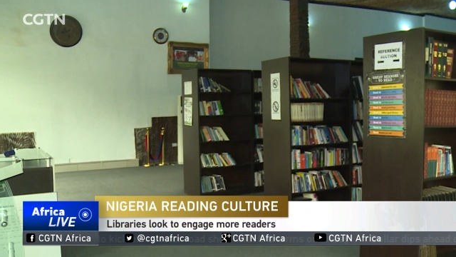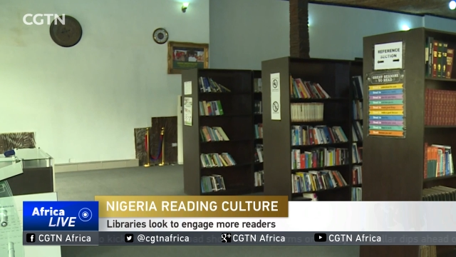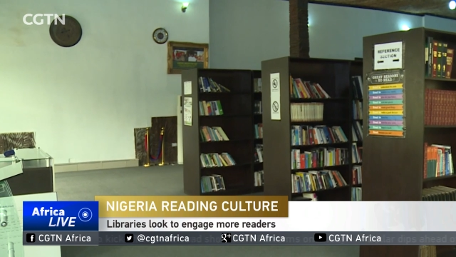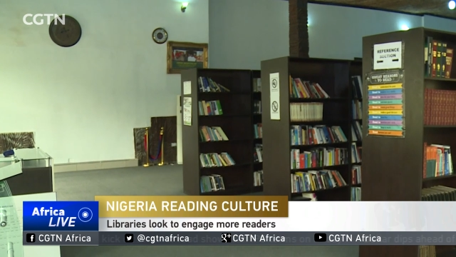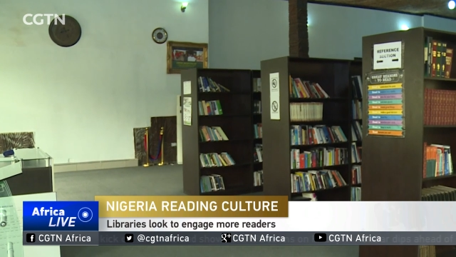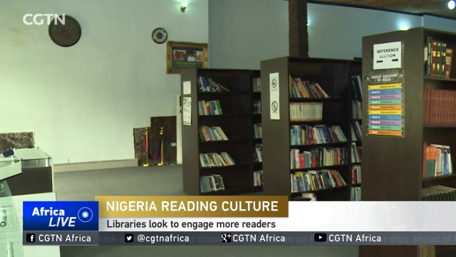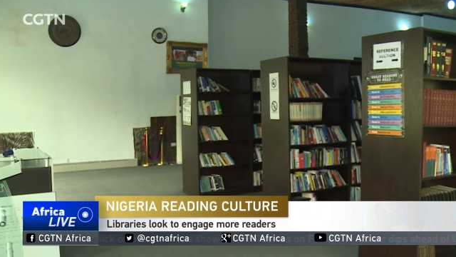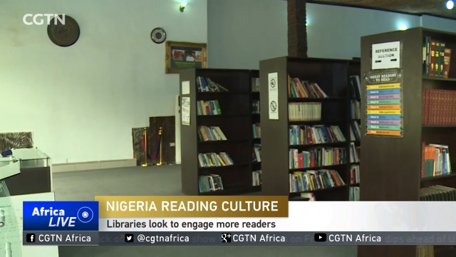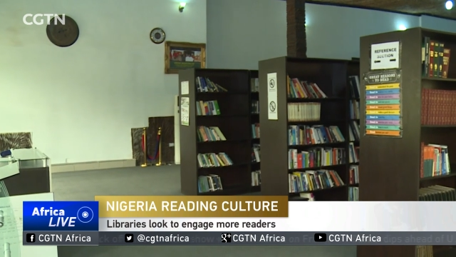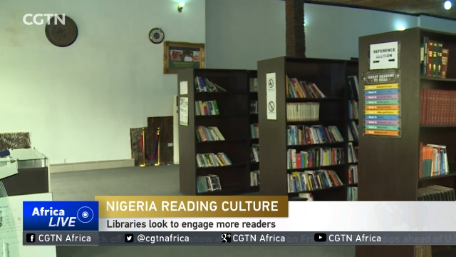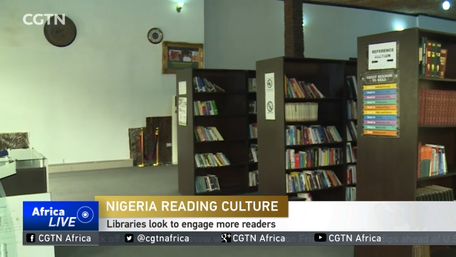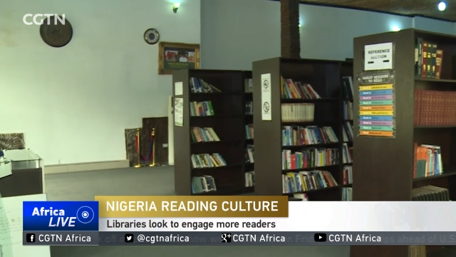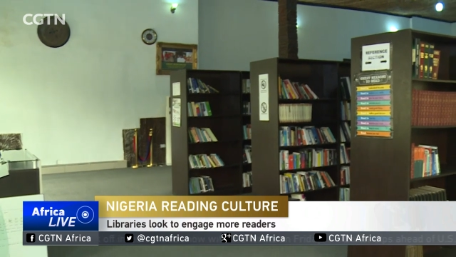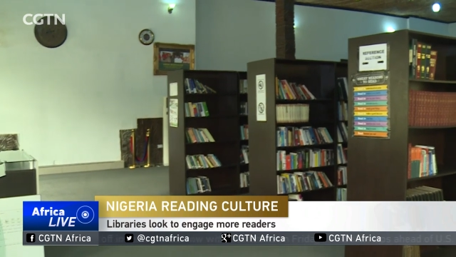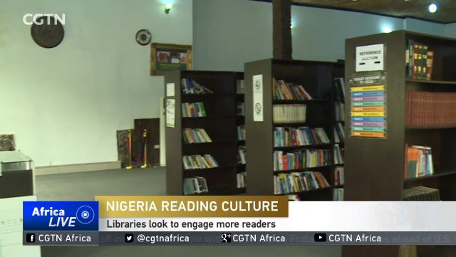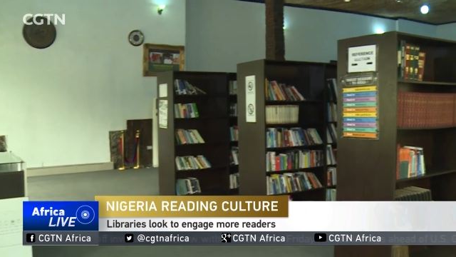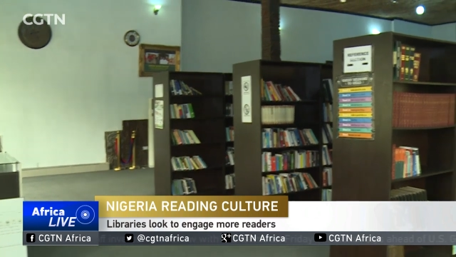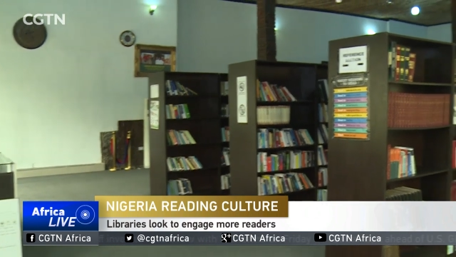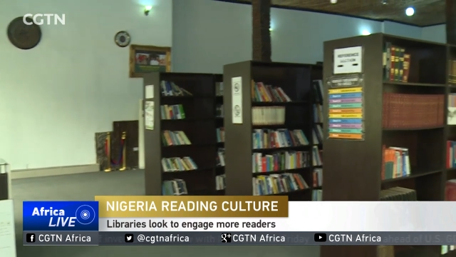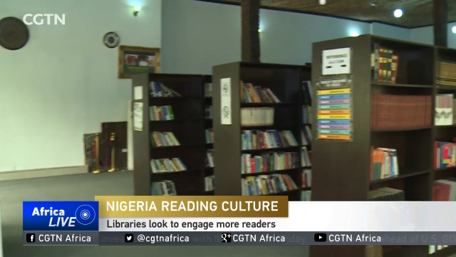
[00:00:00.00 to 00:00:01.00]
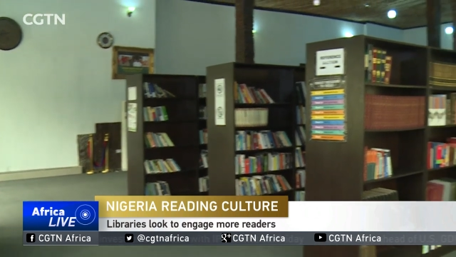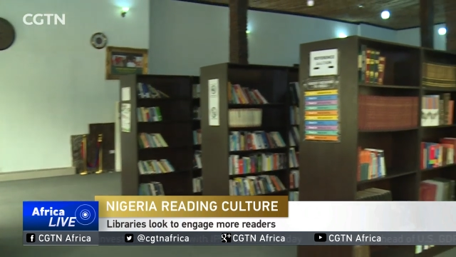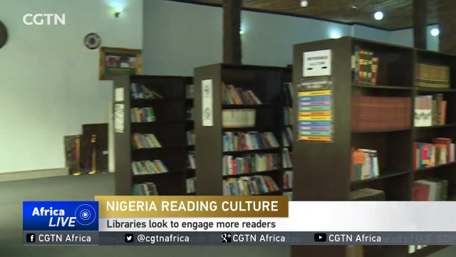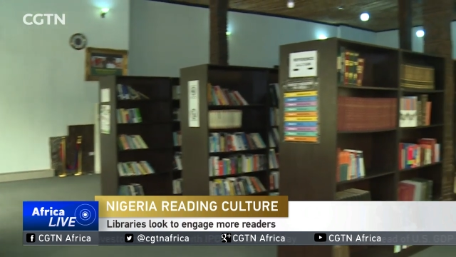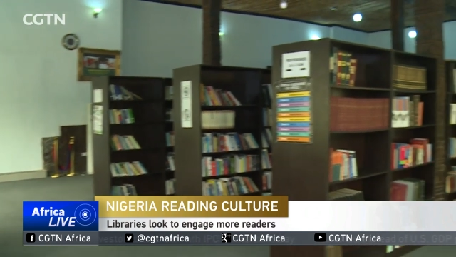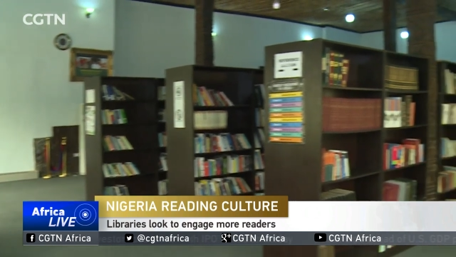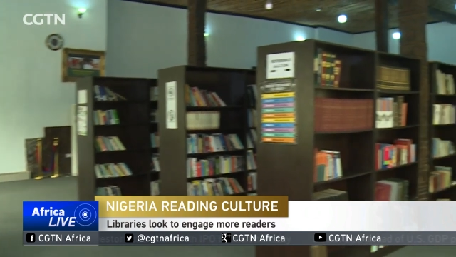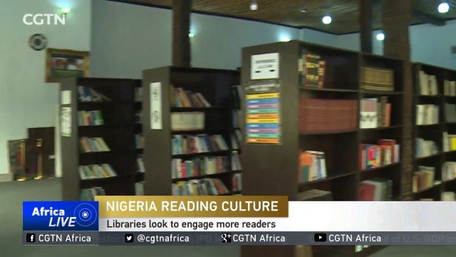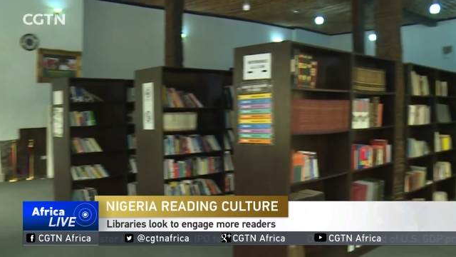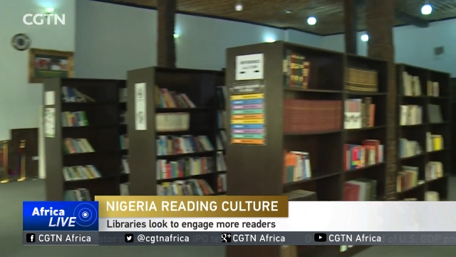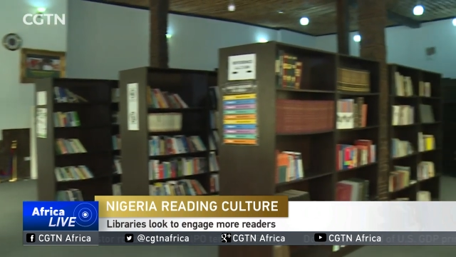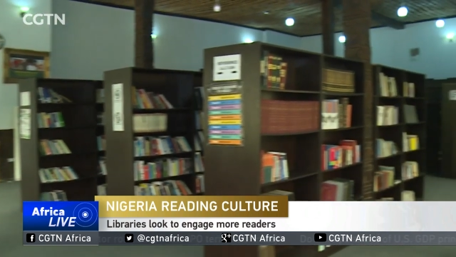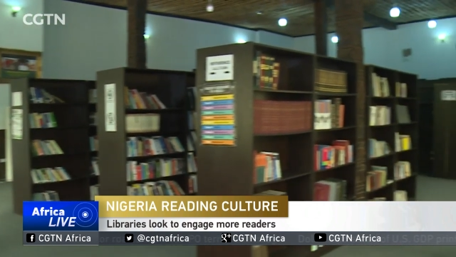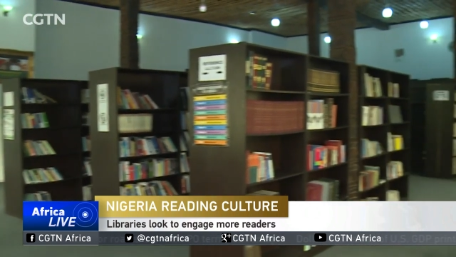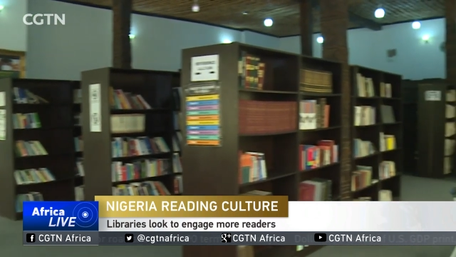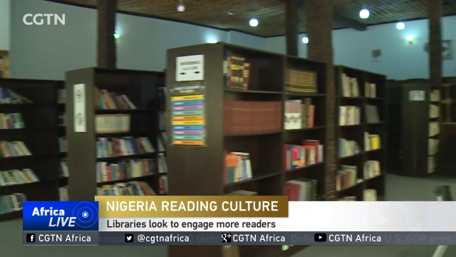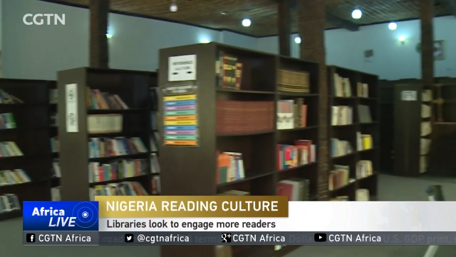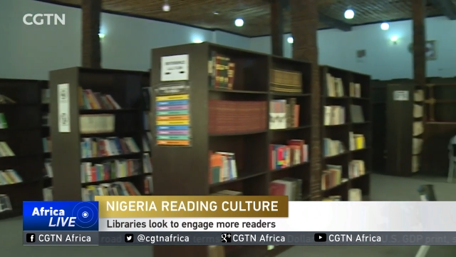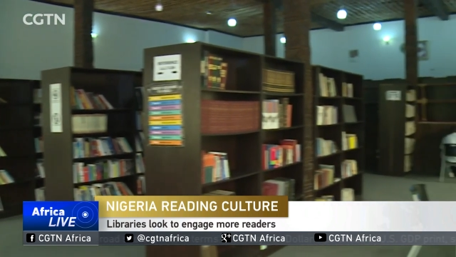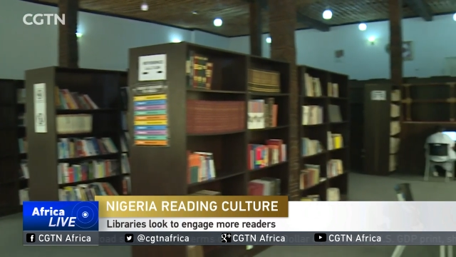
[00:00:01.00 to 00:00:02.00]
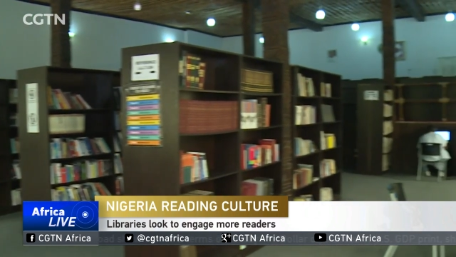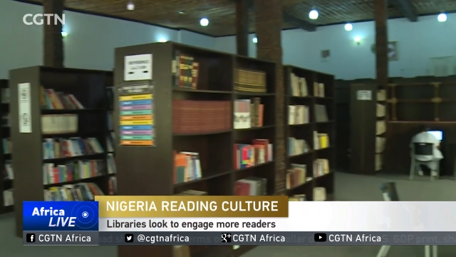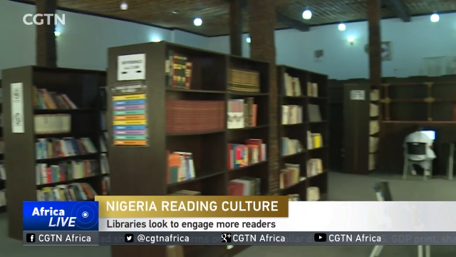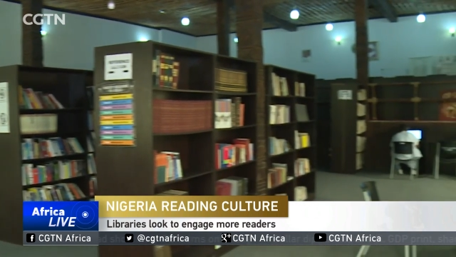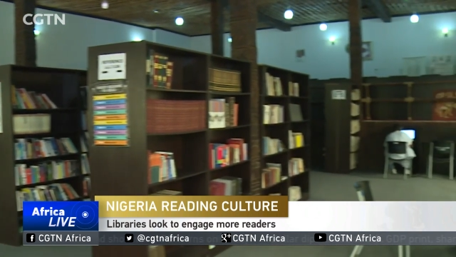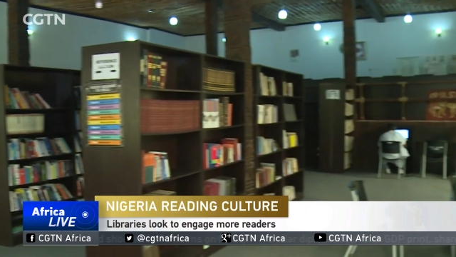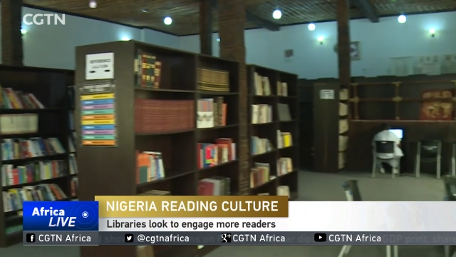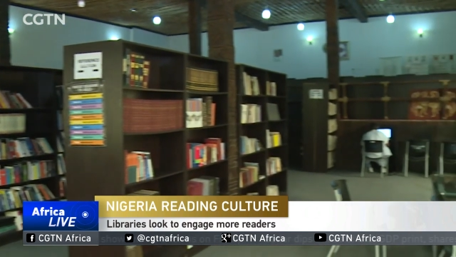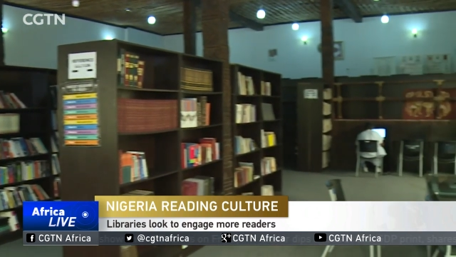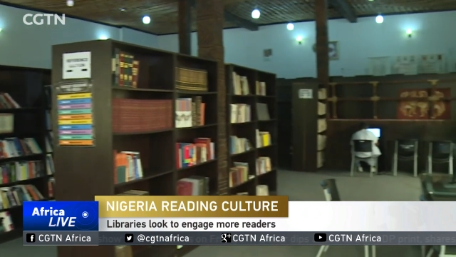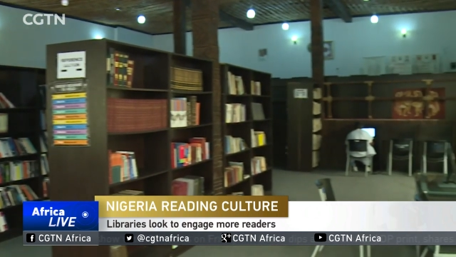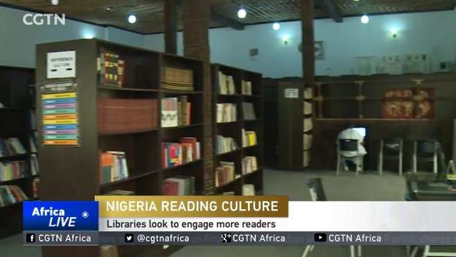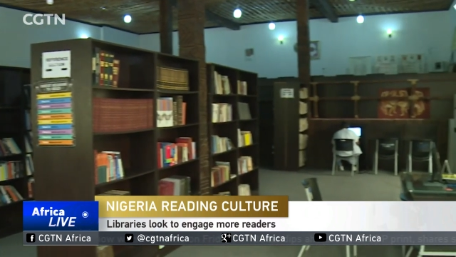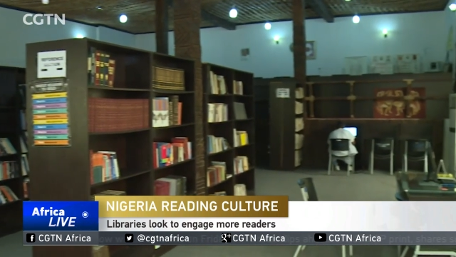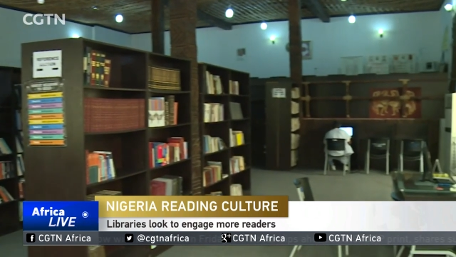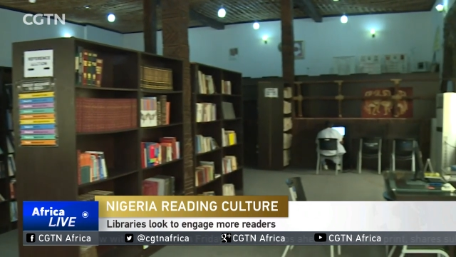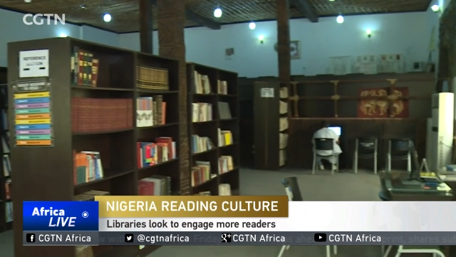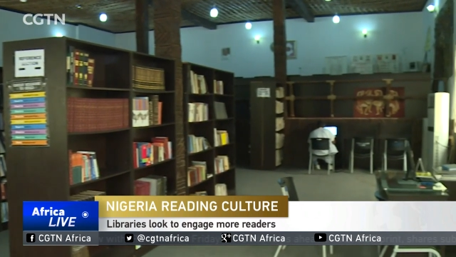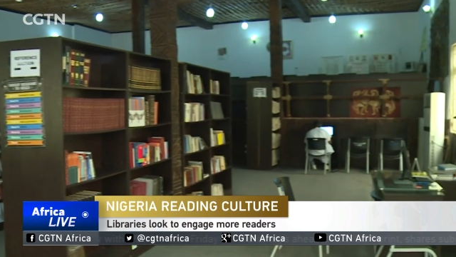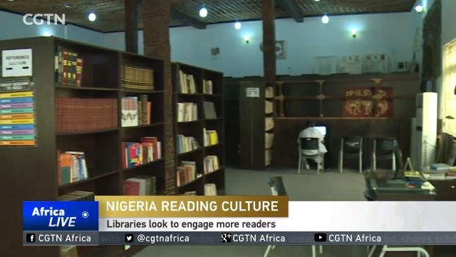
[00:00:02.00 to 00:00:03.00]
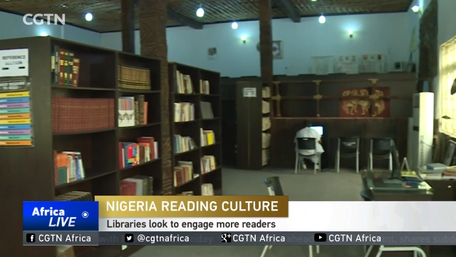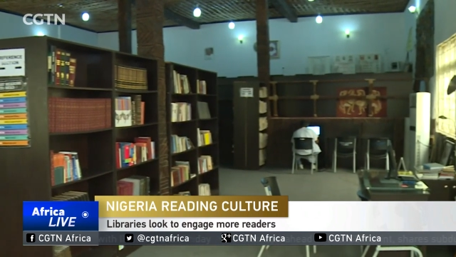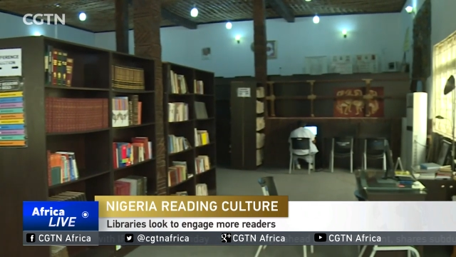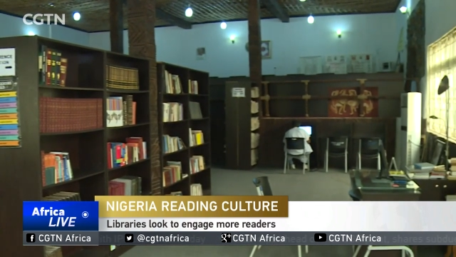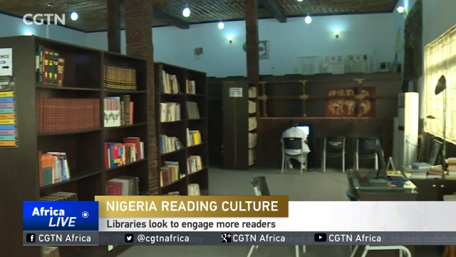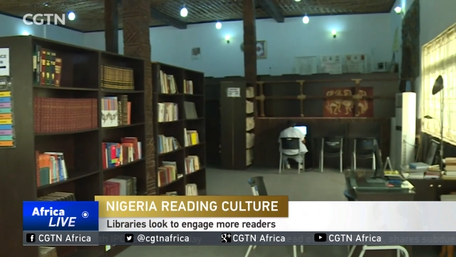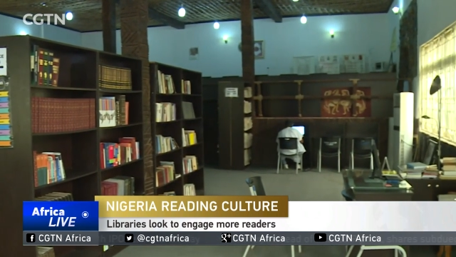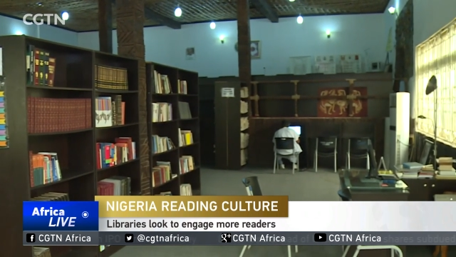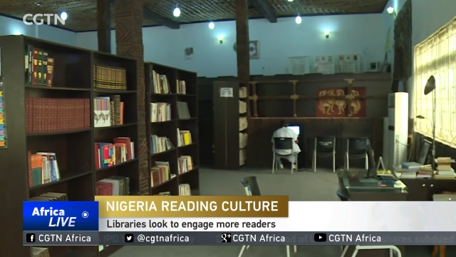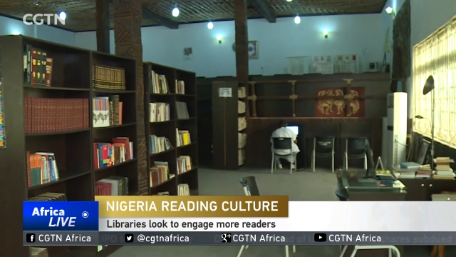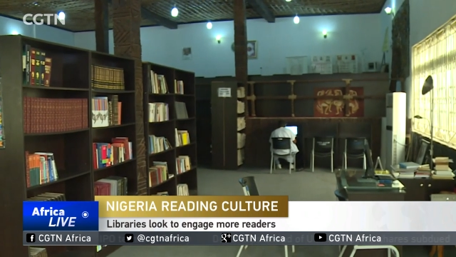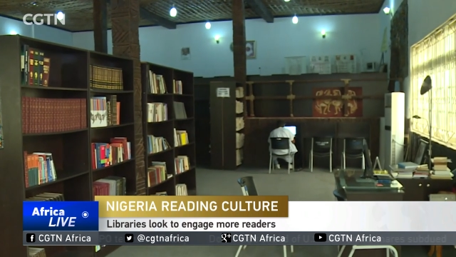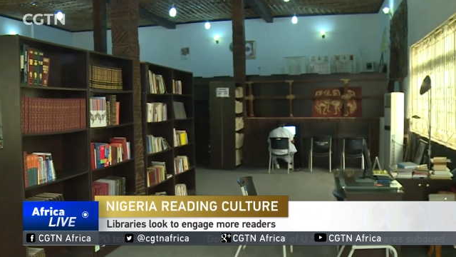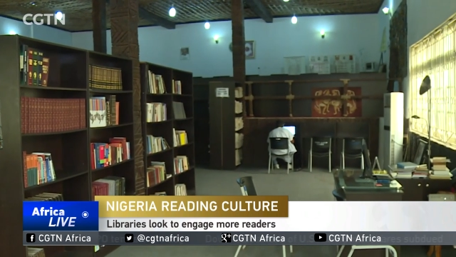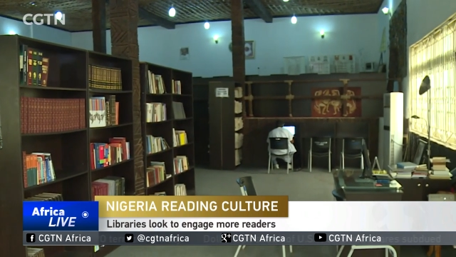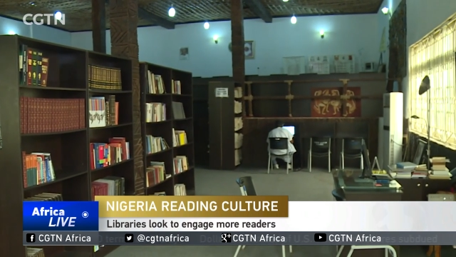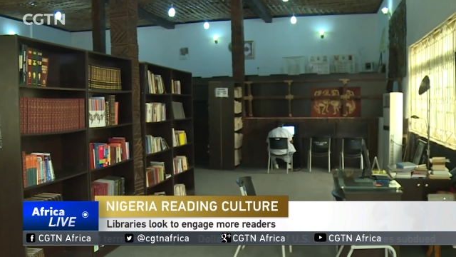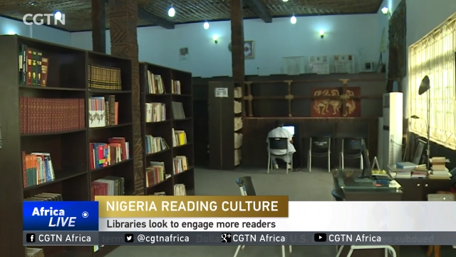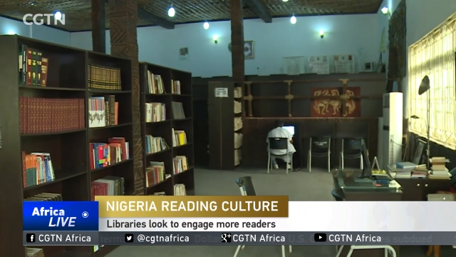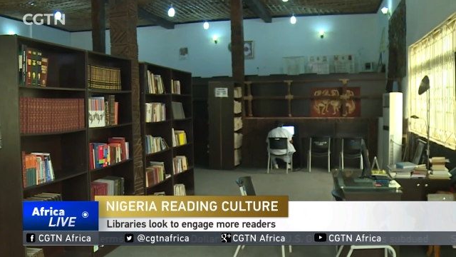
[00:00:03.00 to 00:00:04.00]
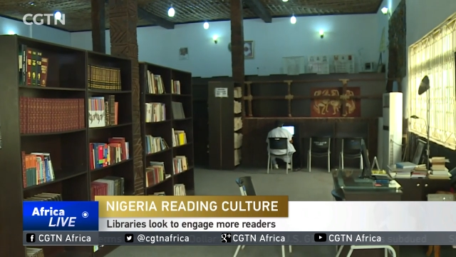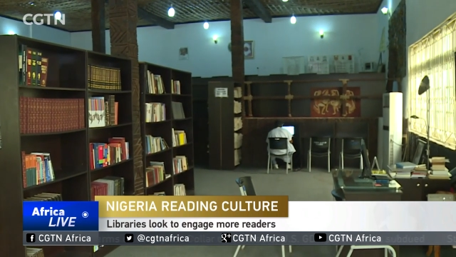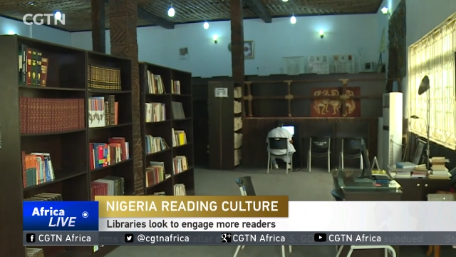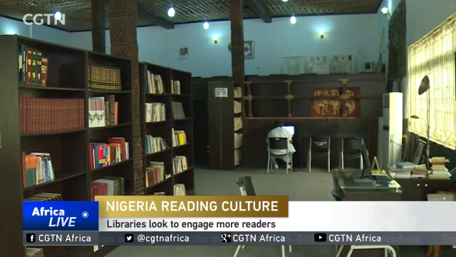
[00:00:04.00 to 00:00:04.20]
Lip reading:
Nobody's mouth can be seen.